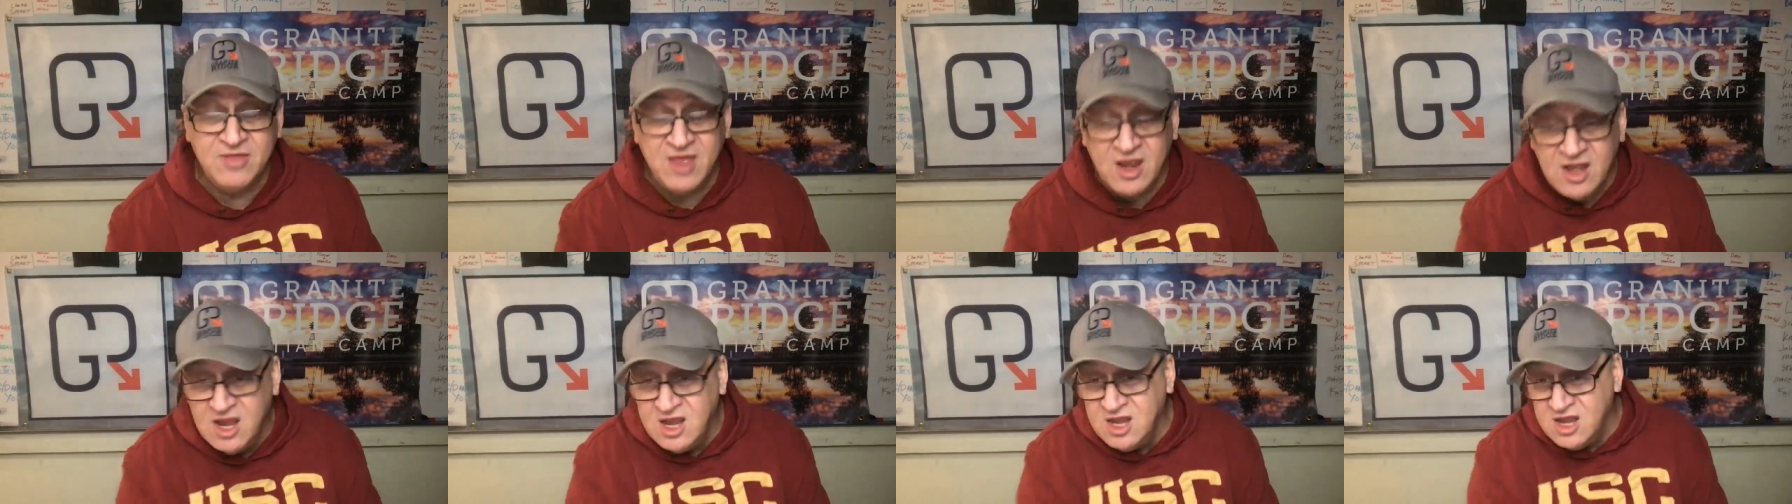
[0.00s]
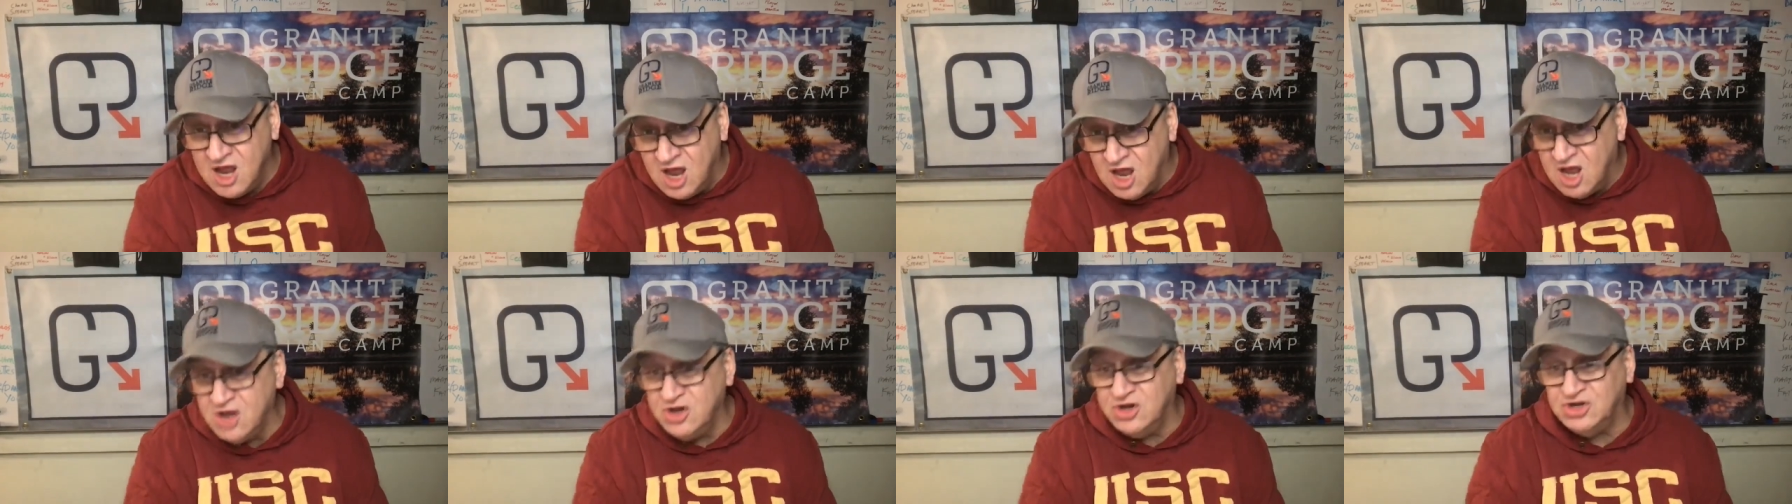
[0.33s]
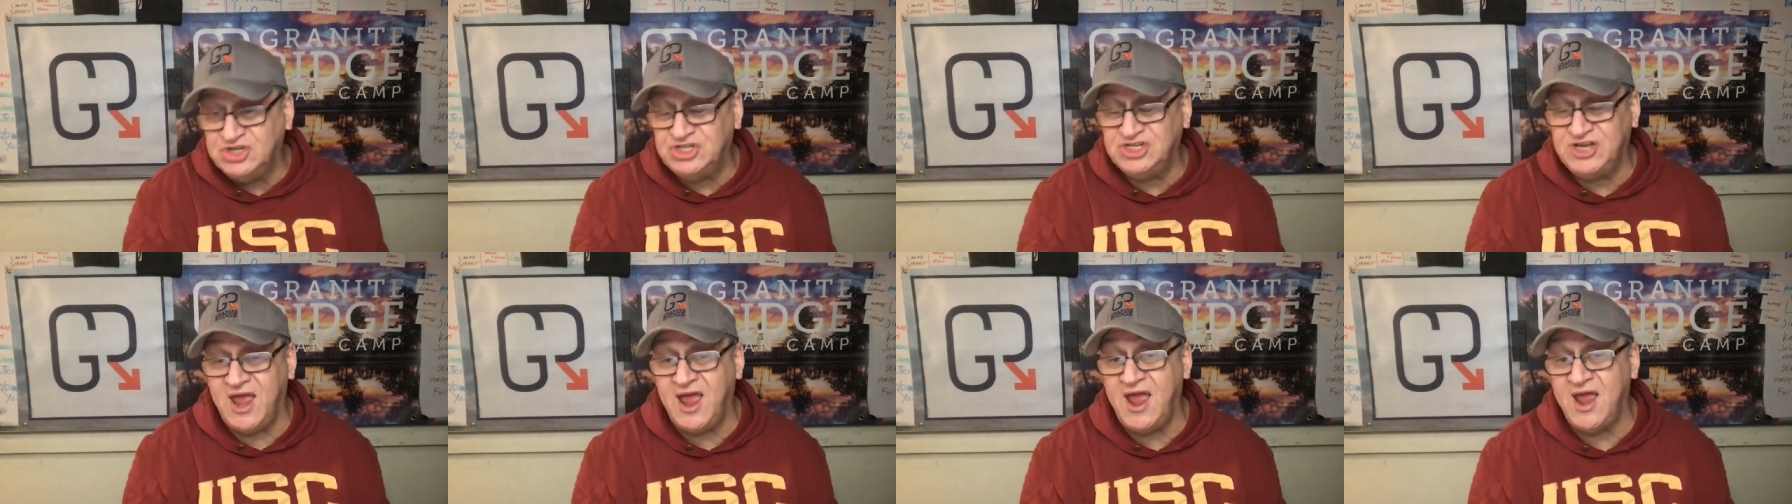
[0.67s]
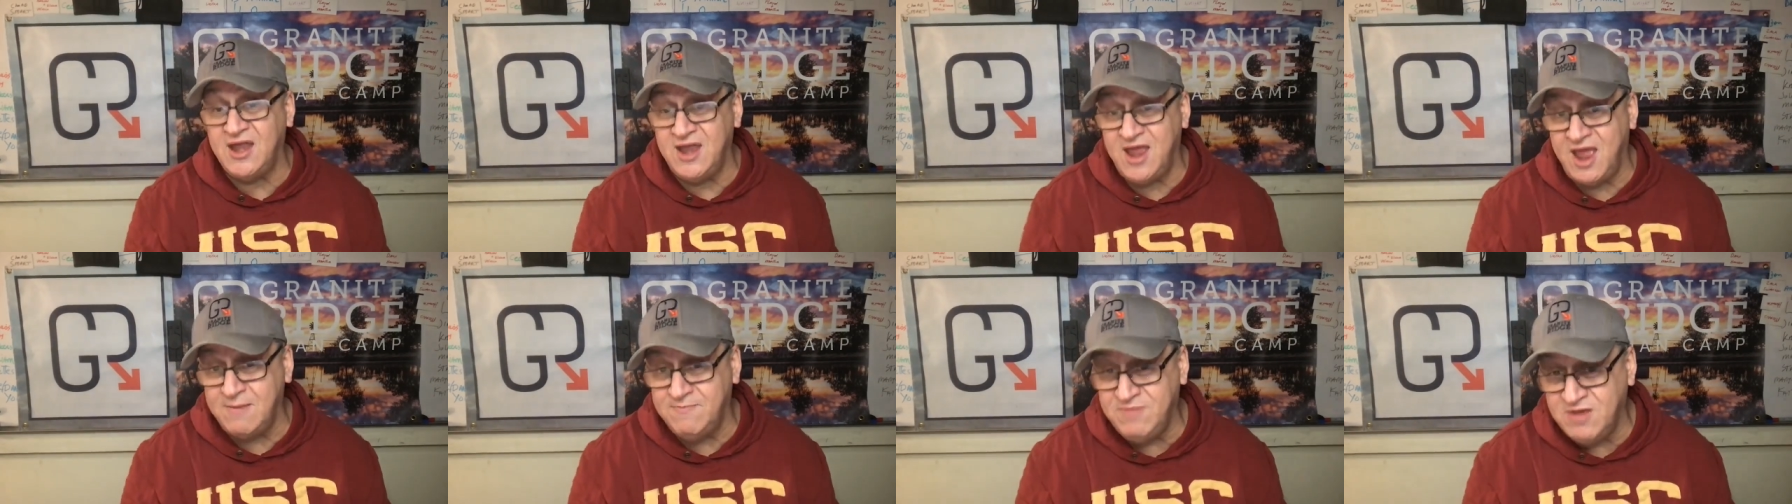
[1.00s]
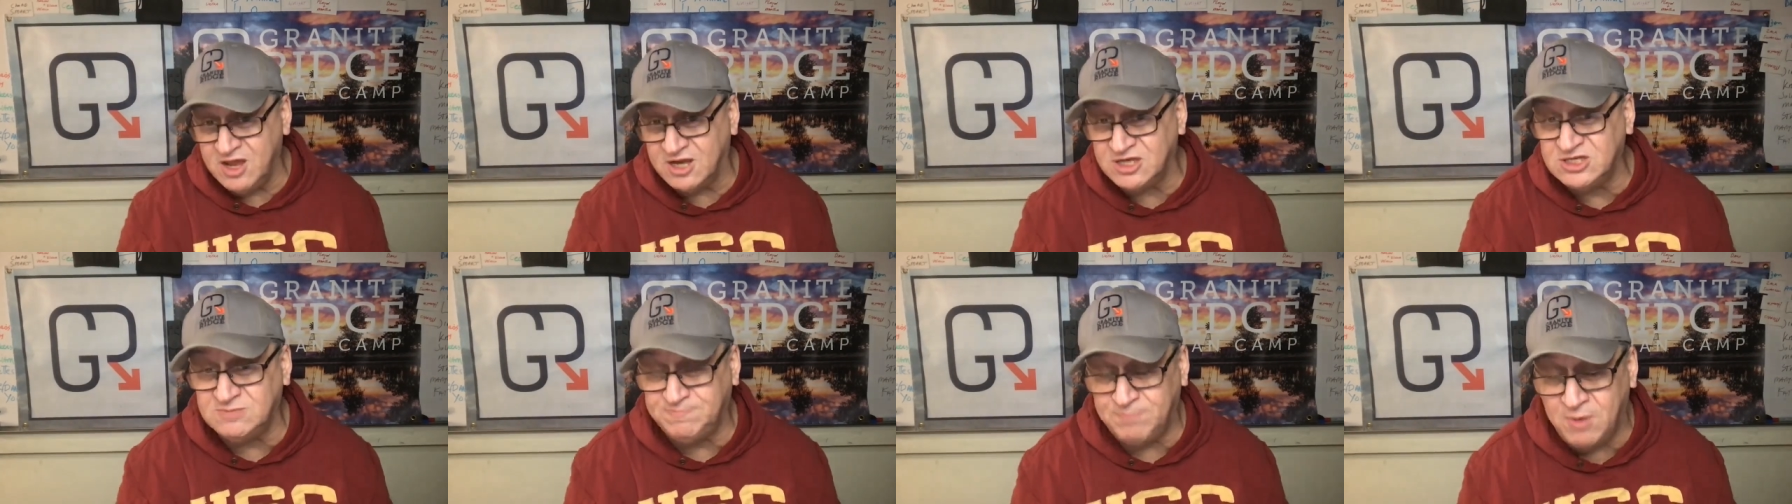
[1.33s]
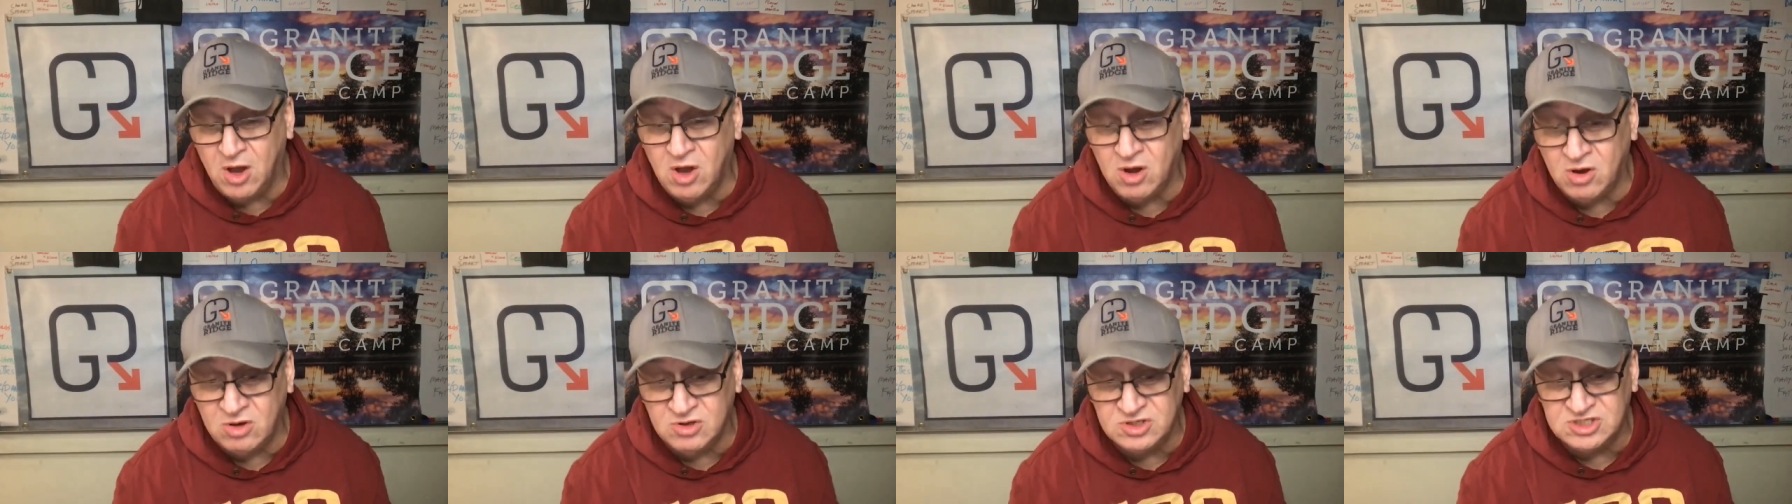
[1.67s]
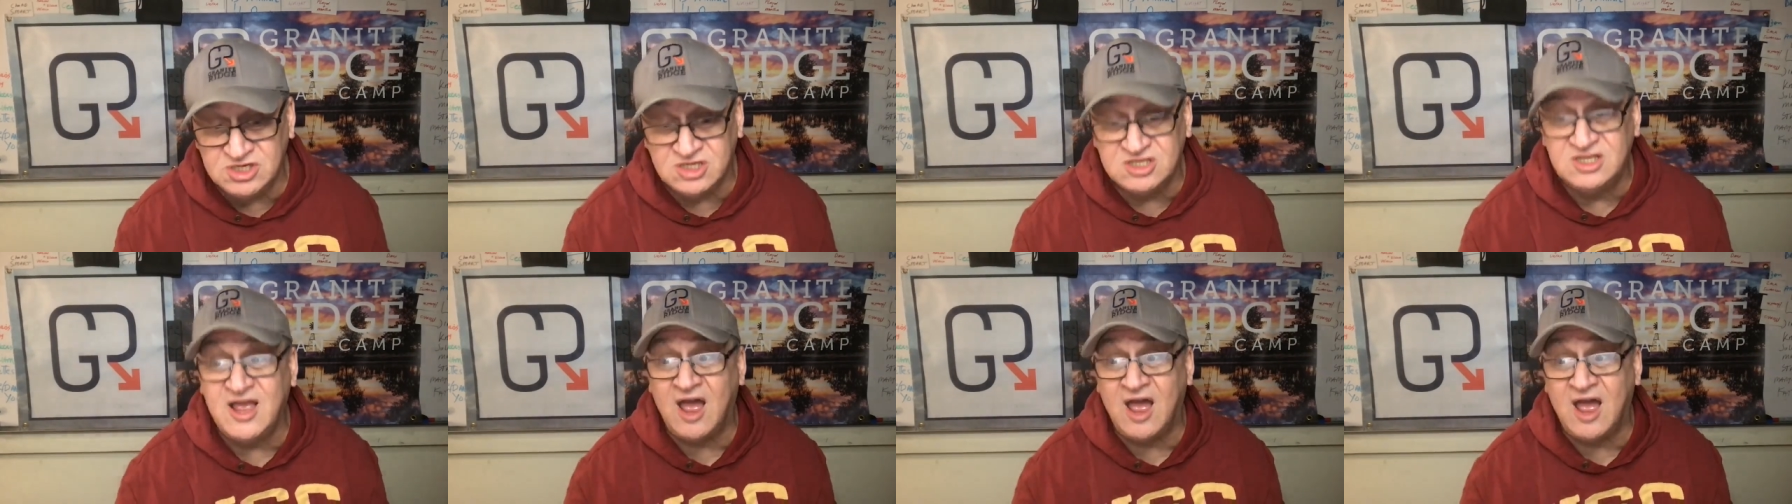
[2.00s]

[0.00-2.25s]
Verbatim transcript: They need to understand and be exposed